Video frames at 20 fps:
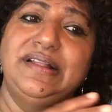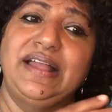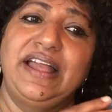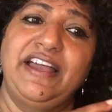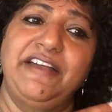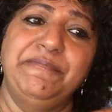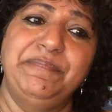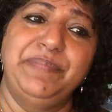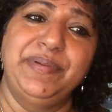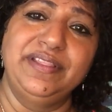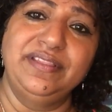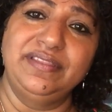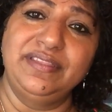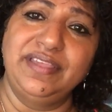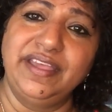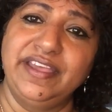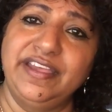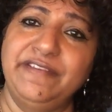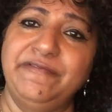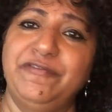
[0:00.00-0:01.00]
have been
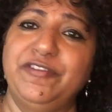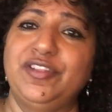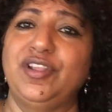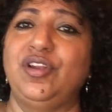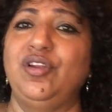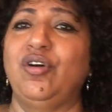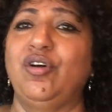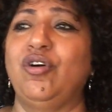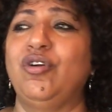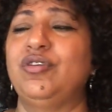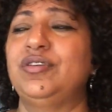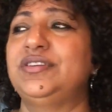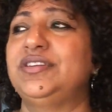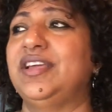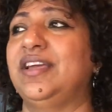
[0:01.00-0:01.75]
there for a long